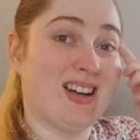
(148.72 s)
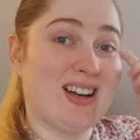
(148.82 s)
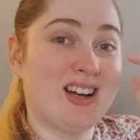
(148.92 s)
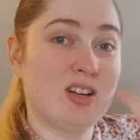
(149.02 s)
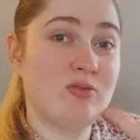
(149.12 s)

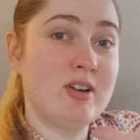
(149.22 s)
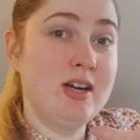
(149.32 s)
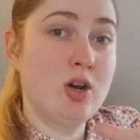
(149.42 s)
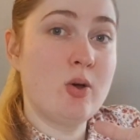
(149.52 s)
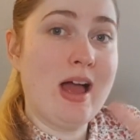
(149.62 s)
I don't
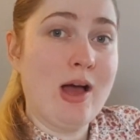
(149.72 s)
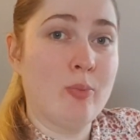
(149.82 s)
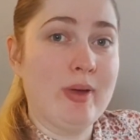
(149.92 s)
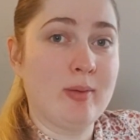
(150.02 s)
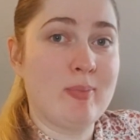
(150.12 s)
really know how
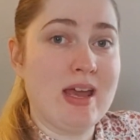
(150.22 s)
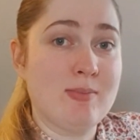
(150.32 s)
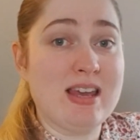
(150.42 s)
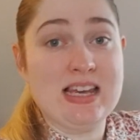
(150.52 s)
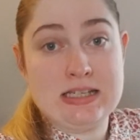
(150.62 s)
big a
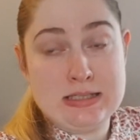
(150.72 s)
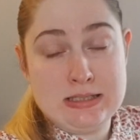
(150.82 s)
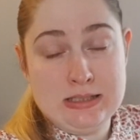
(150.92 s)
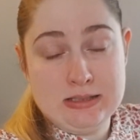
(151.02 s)
baby is.